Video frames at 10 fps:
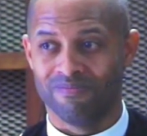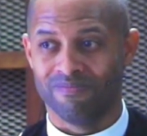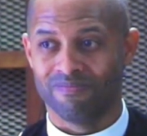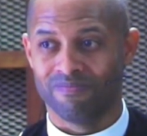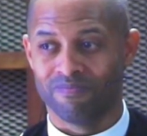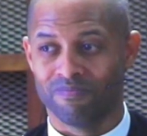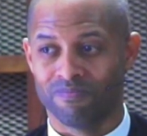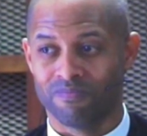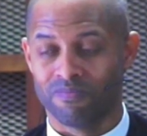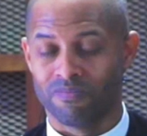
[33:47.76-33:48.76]

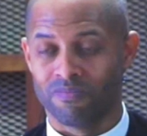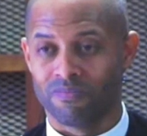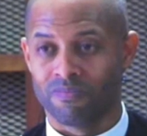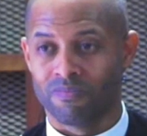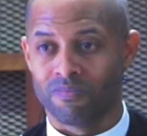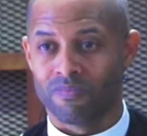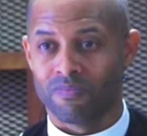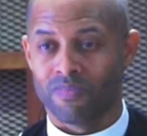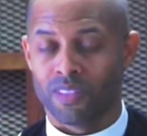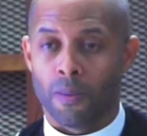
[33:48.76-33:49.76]

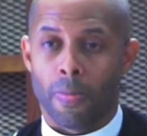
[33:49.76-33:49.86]
(silence)